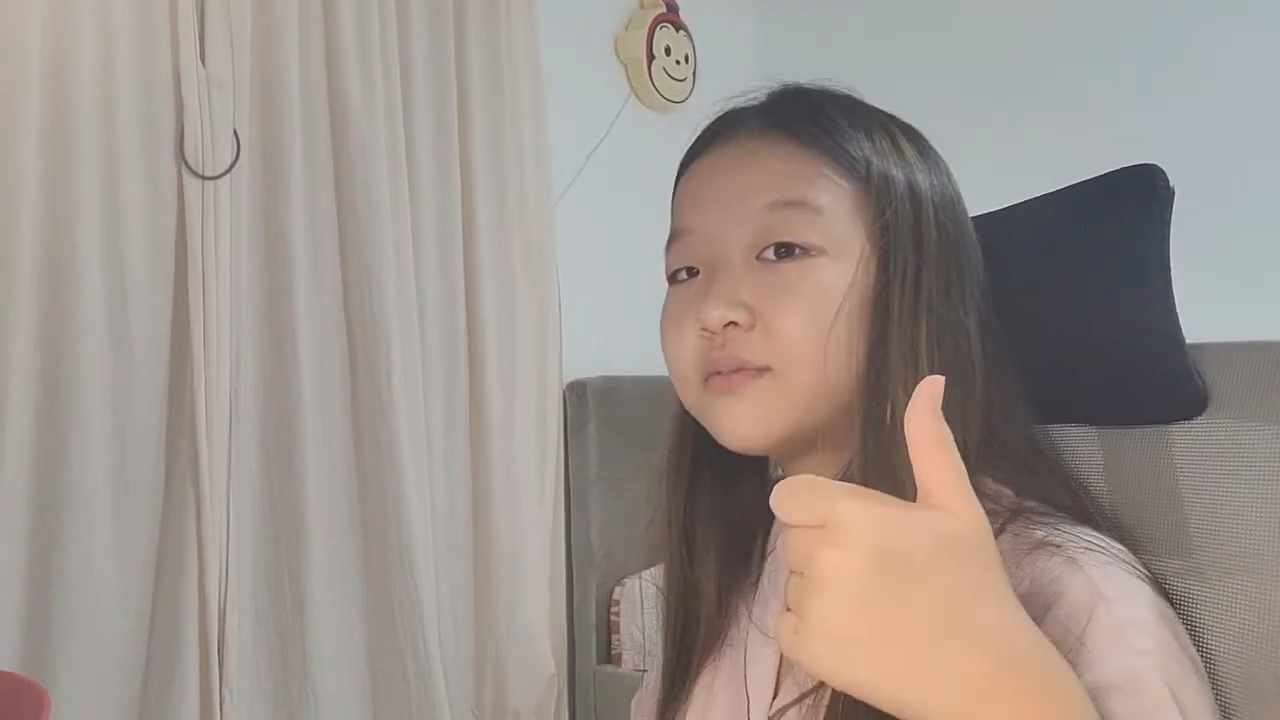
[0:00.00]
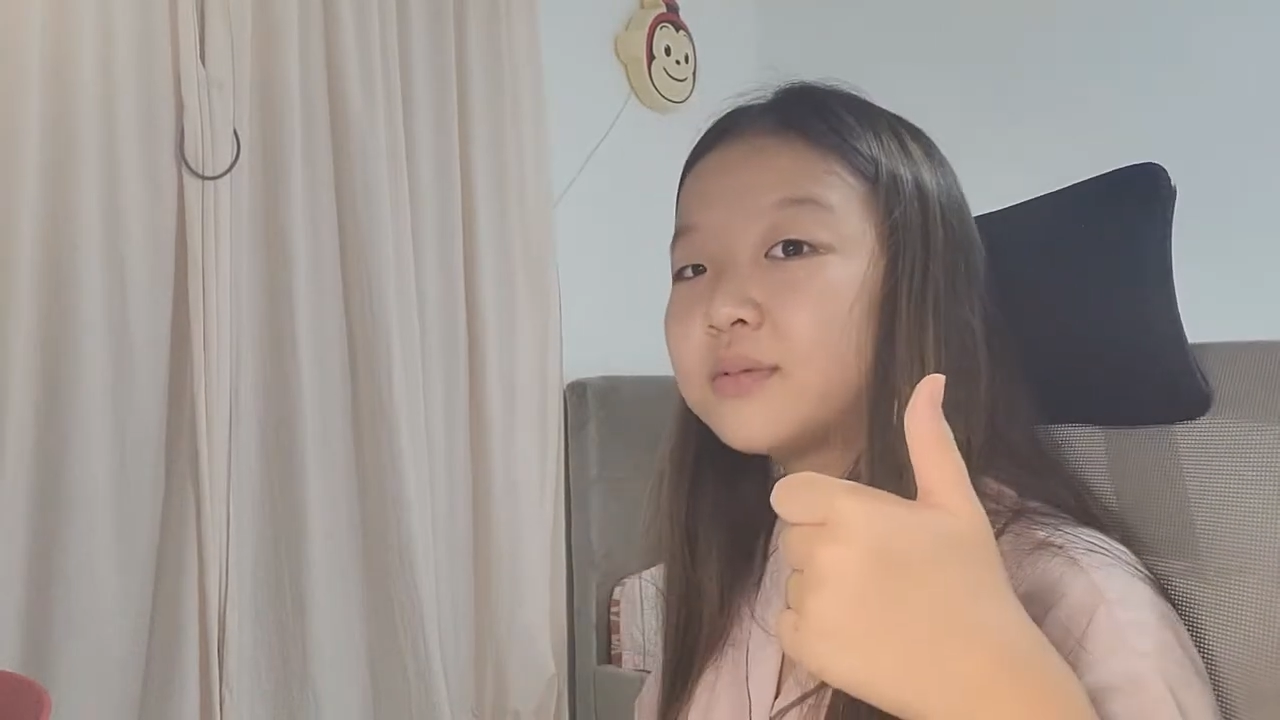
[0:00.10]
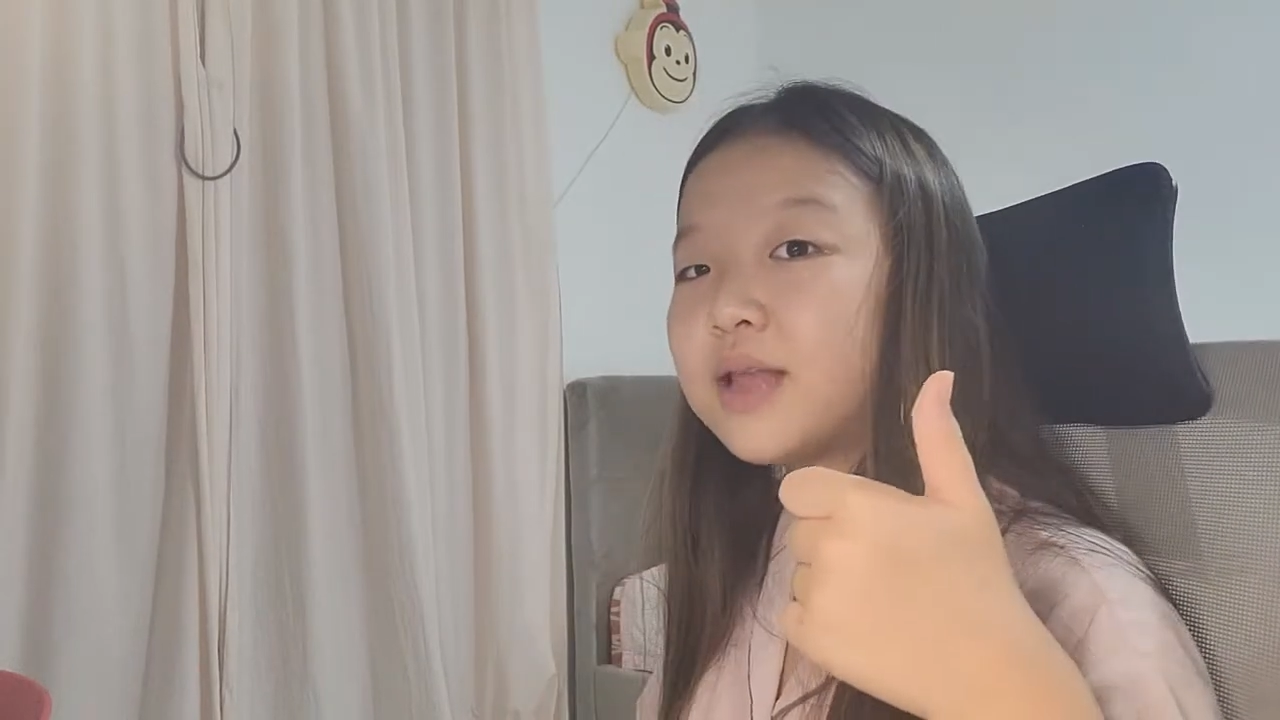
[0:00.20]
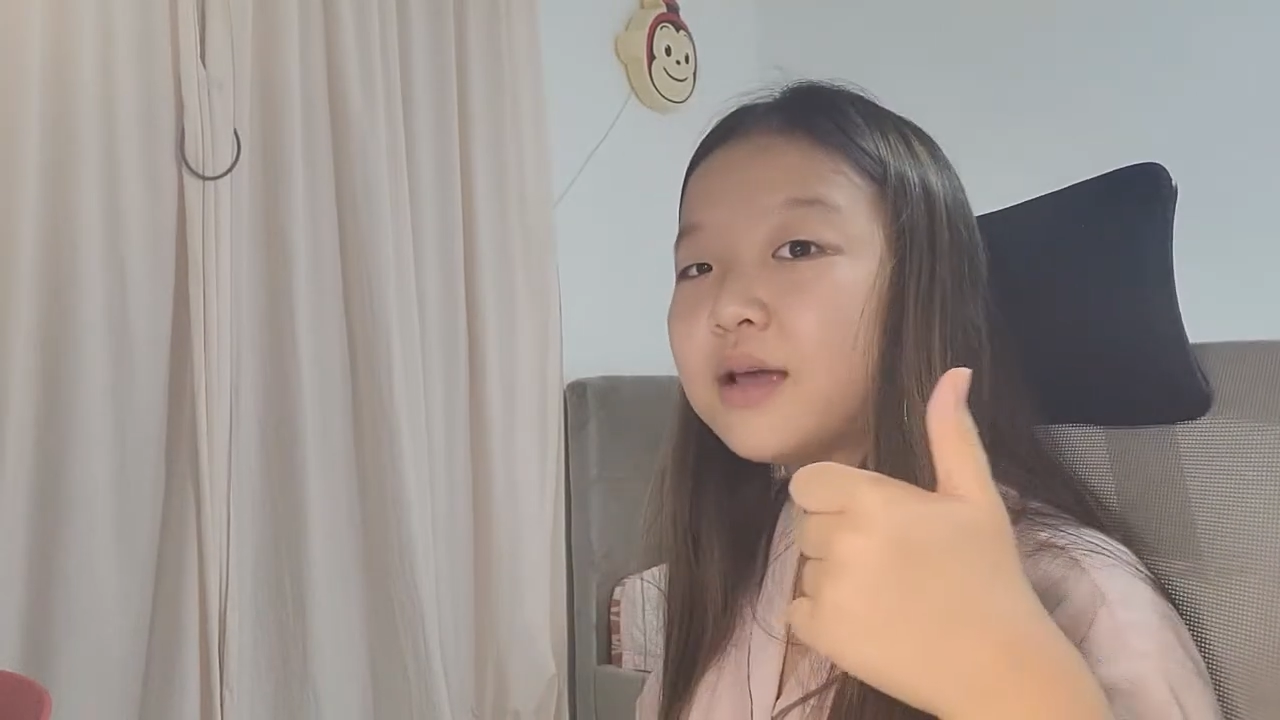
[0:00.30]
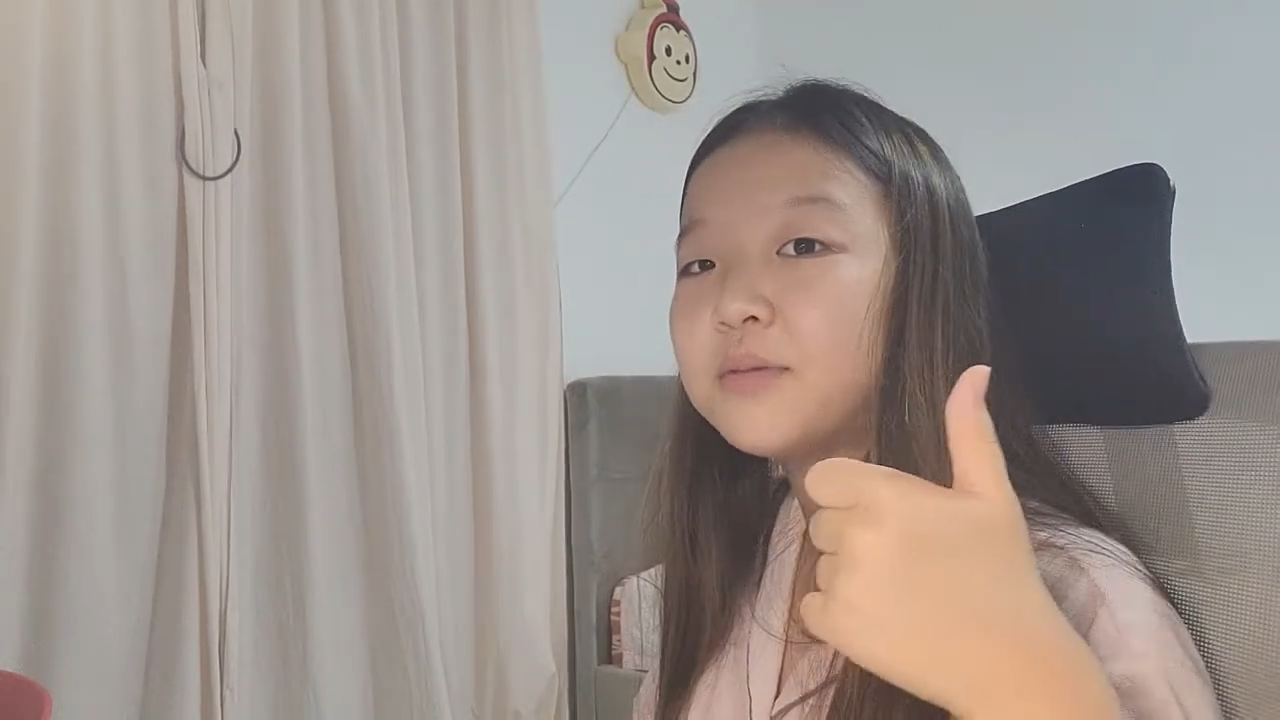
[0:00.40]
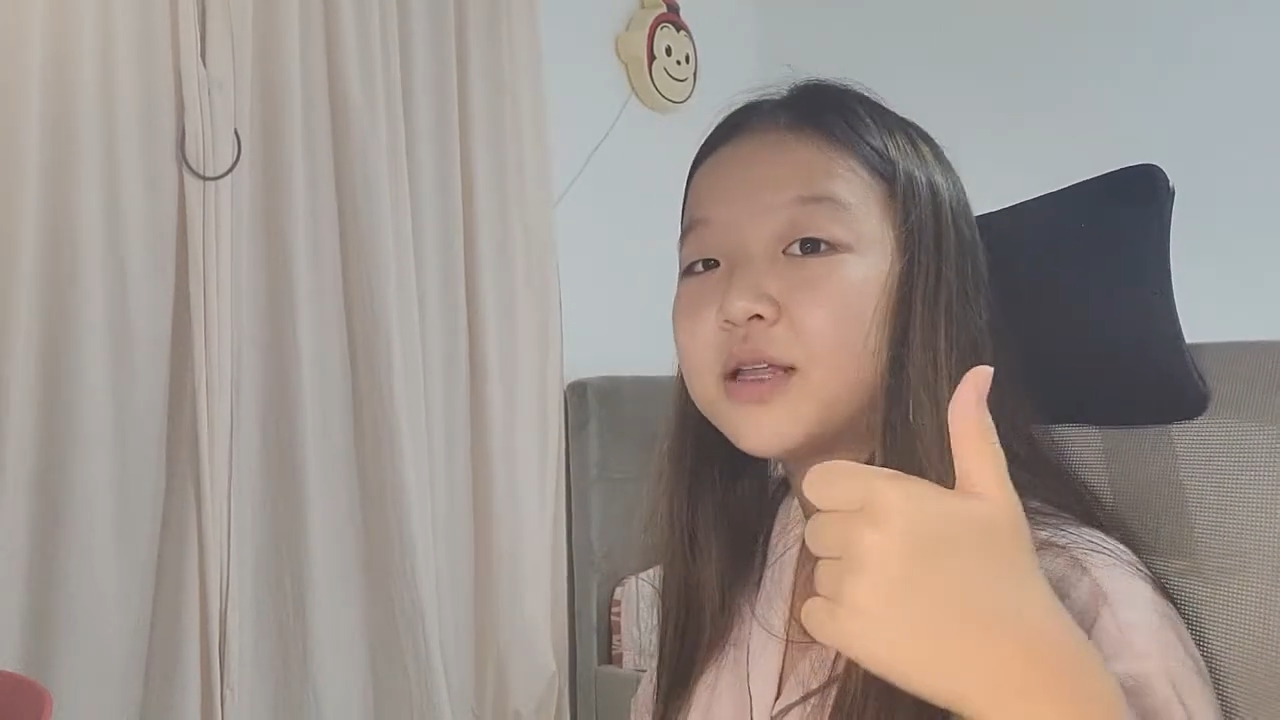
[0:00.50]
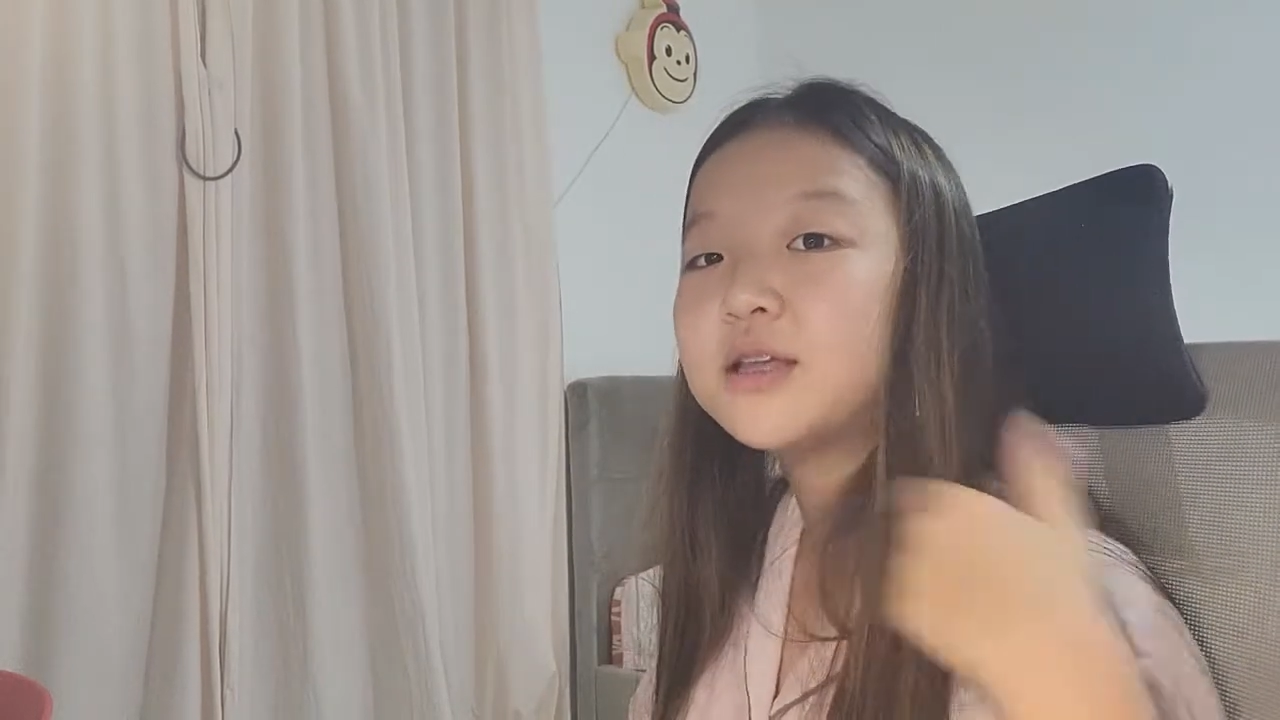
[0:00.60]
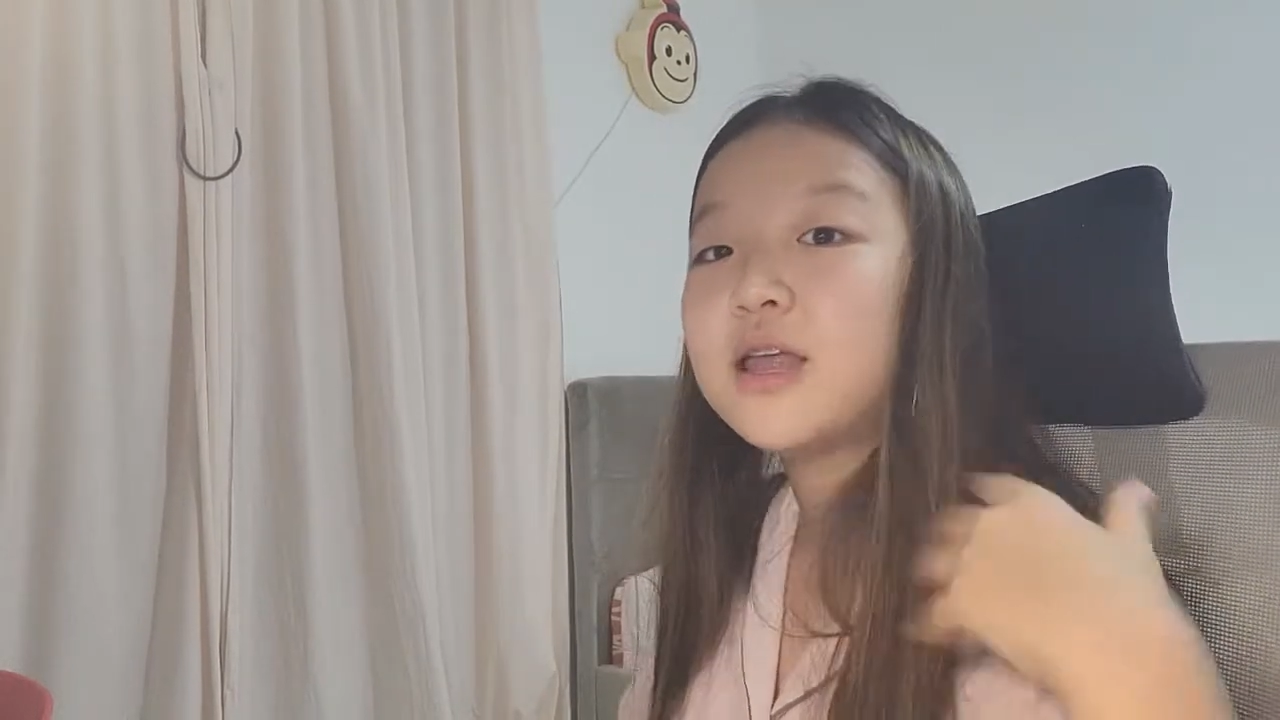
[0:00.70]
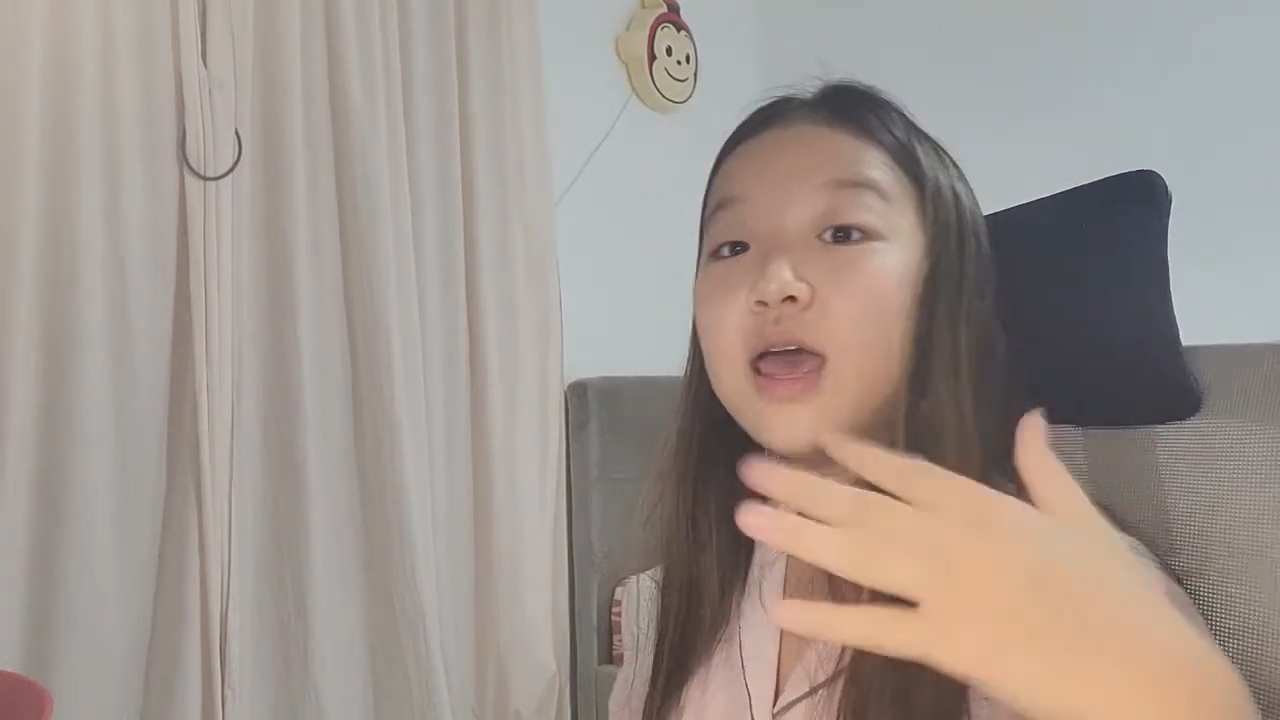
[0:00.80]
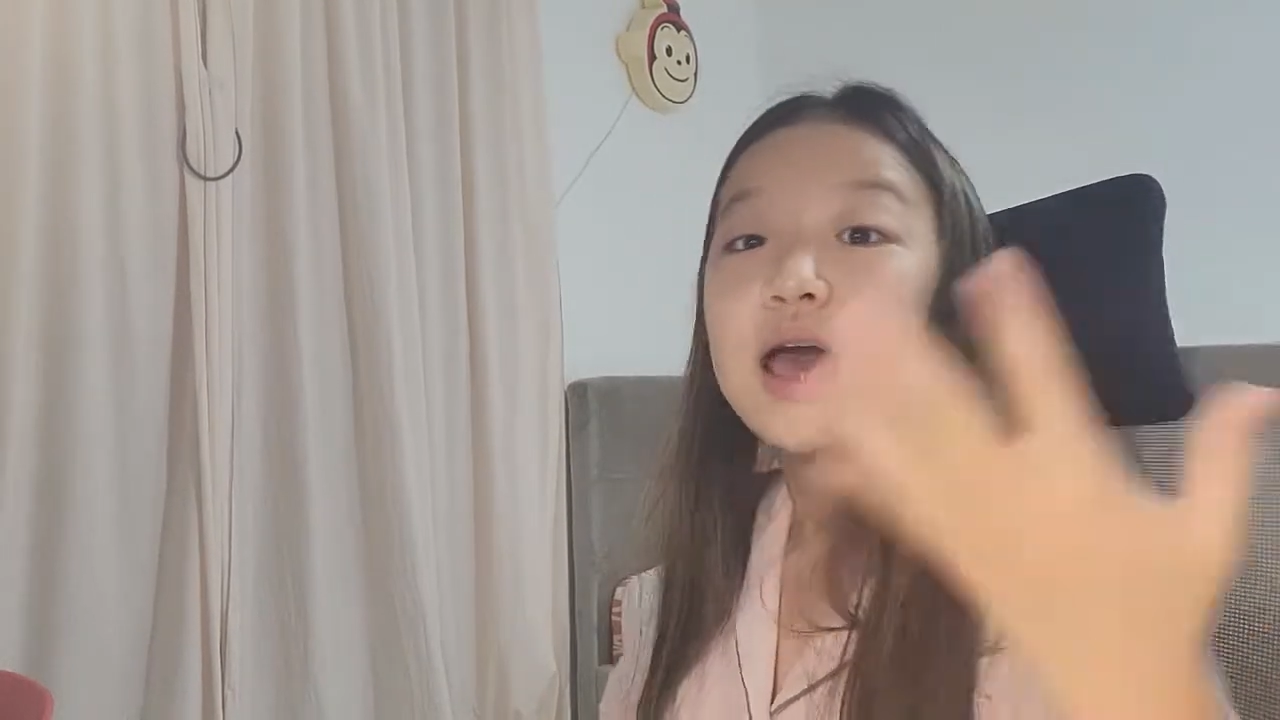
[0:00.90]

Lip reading: like button